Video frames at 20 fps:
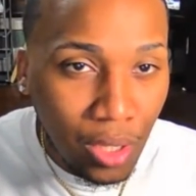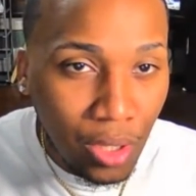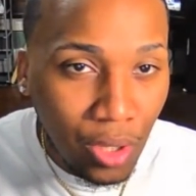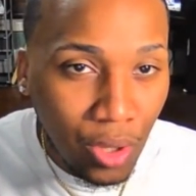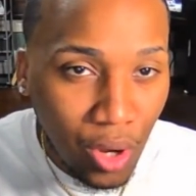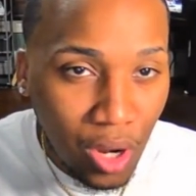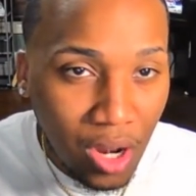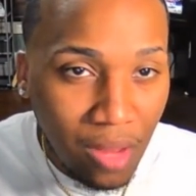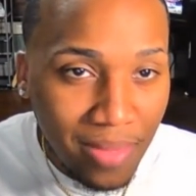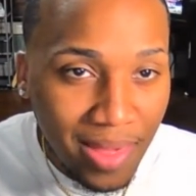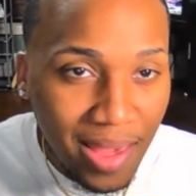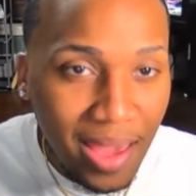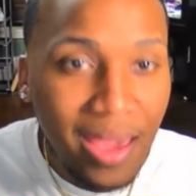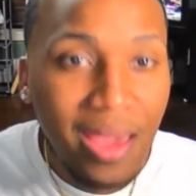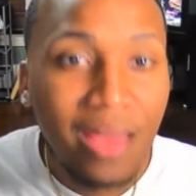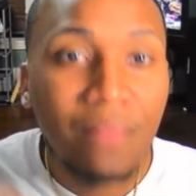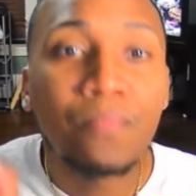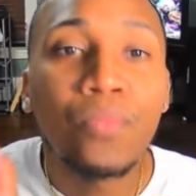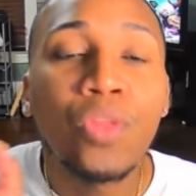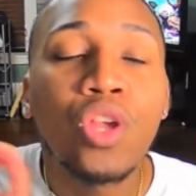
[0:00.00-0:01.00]
You know what I'm
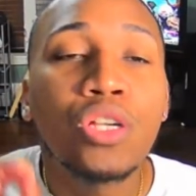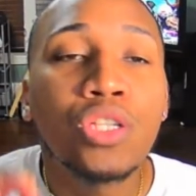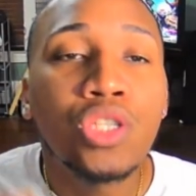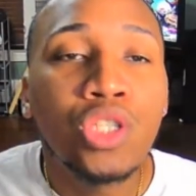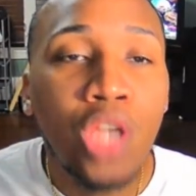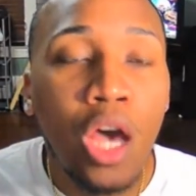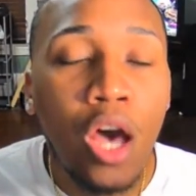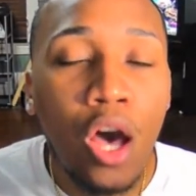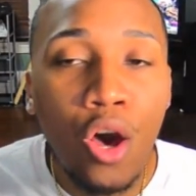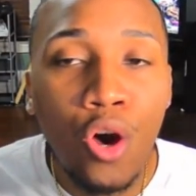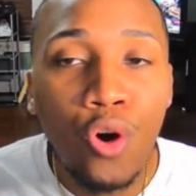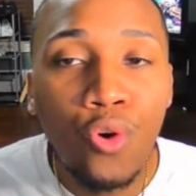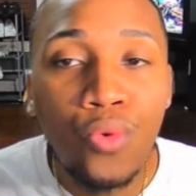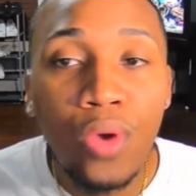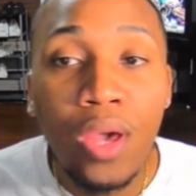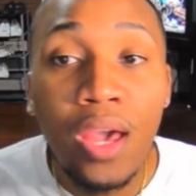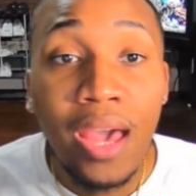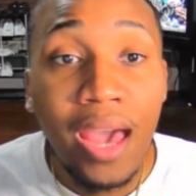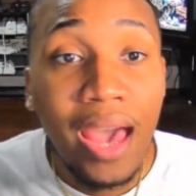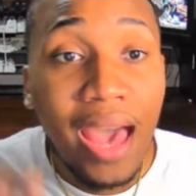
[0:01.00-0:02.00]
saying?
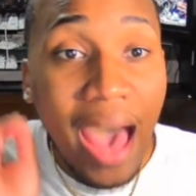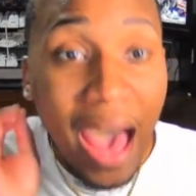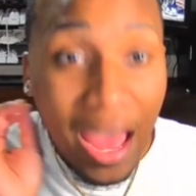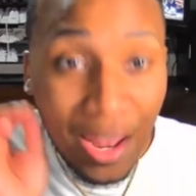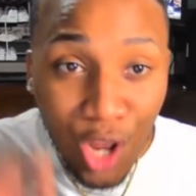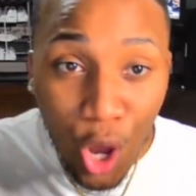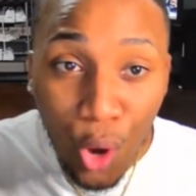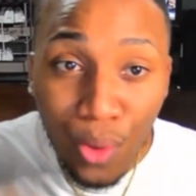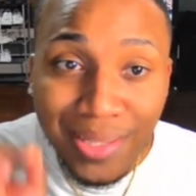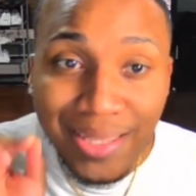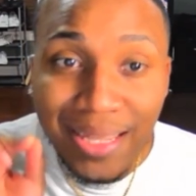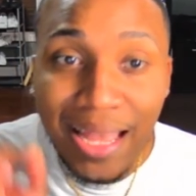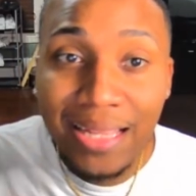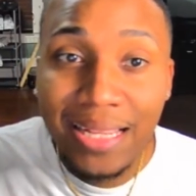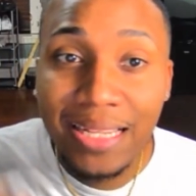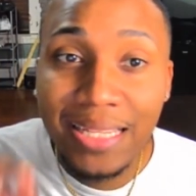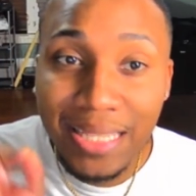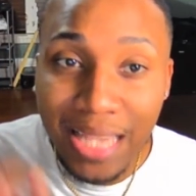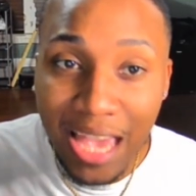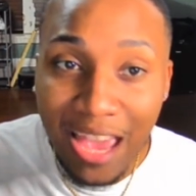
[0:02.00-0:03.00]
So I know it's not
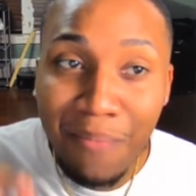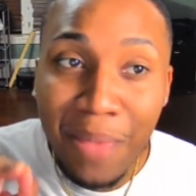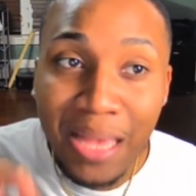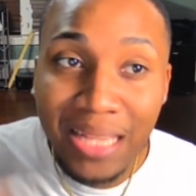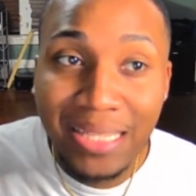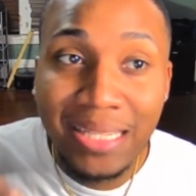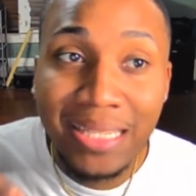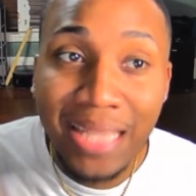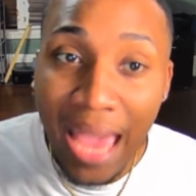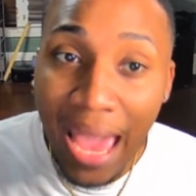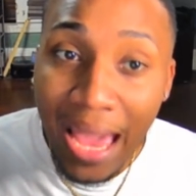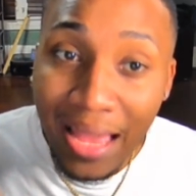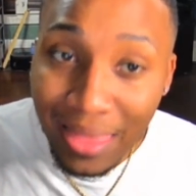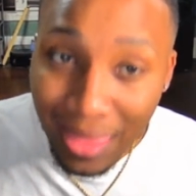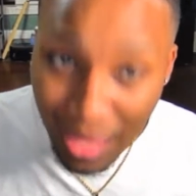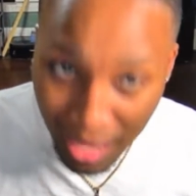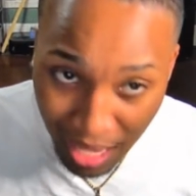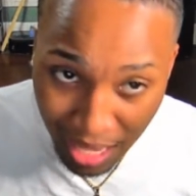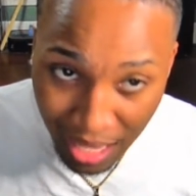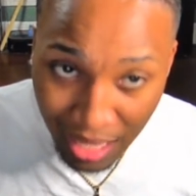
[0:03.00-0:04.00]
the same exact
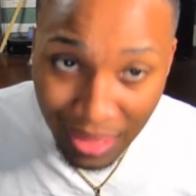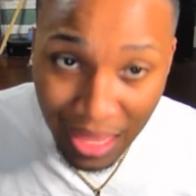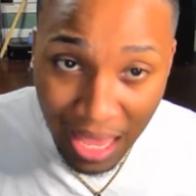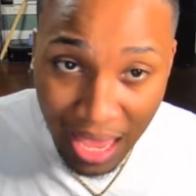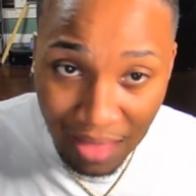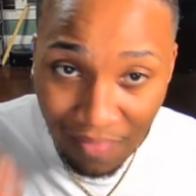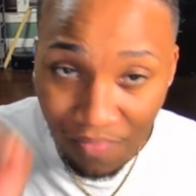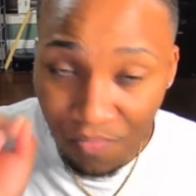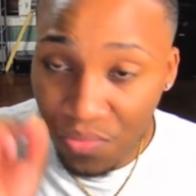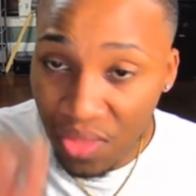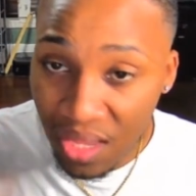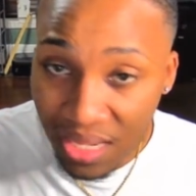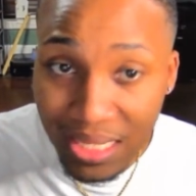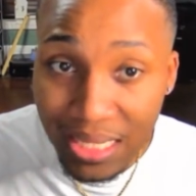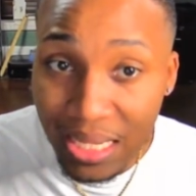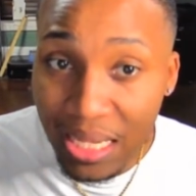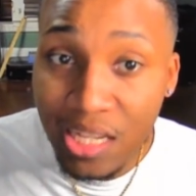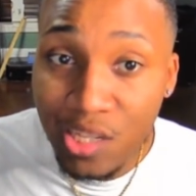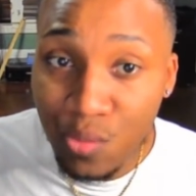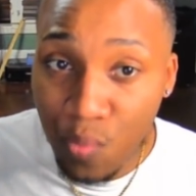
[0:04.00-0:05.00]
thing that this
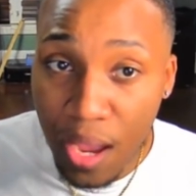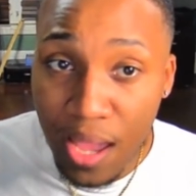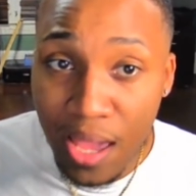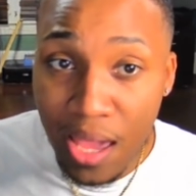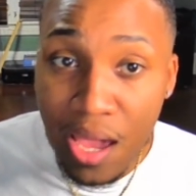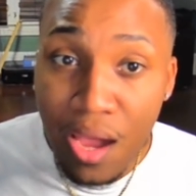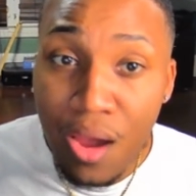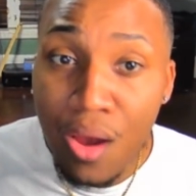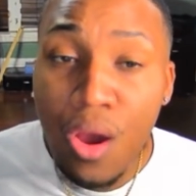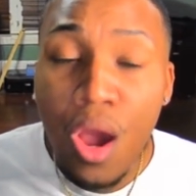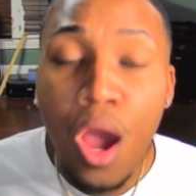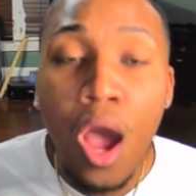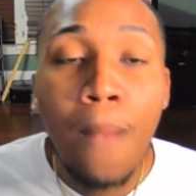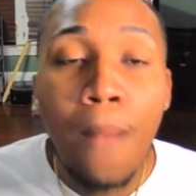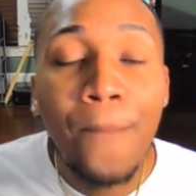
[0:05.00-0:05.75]
is right here,